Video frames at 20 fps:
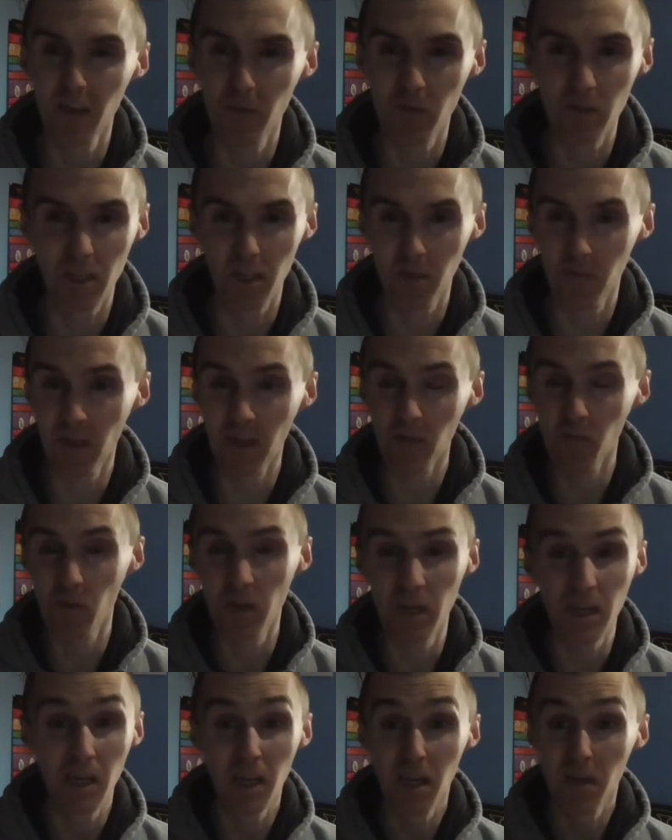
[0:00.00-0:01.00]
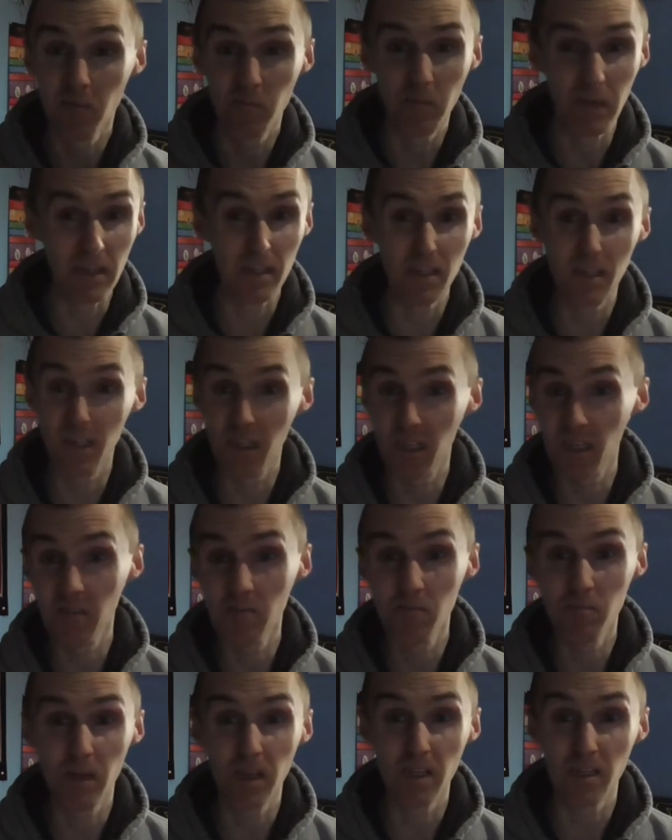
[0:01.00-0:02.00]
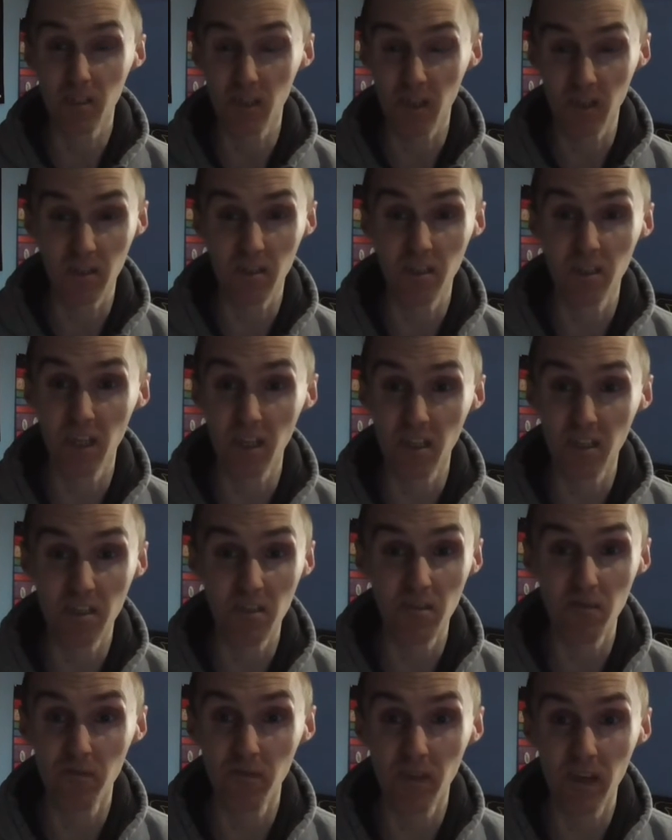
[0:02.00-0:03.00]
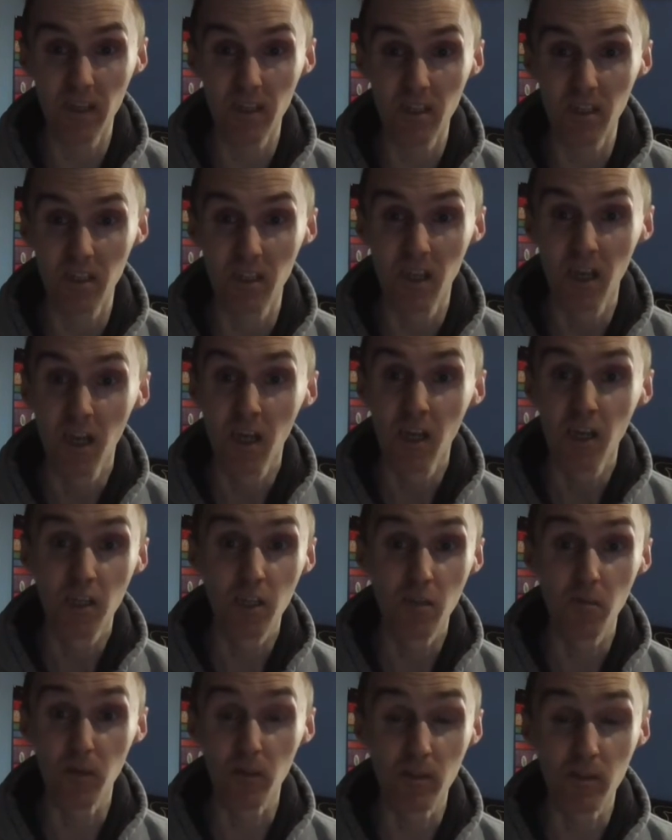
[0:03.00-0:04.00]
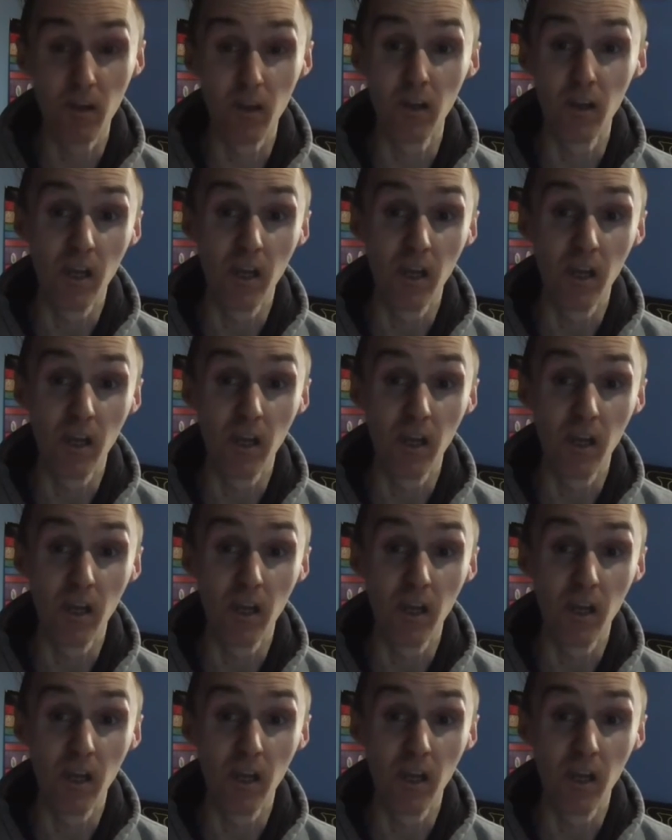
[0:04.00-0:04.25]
They would come in with big green bits of cysts and things, and you were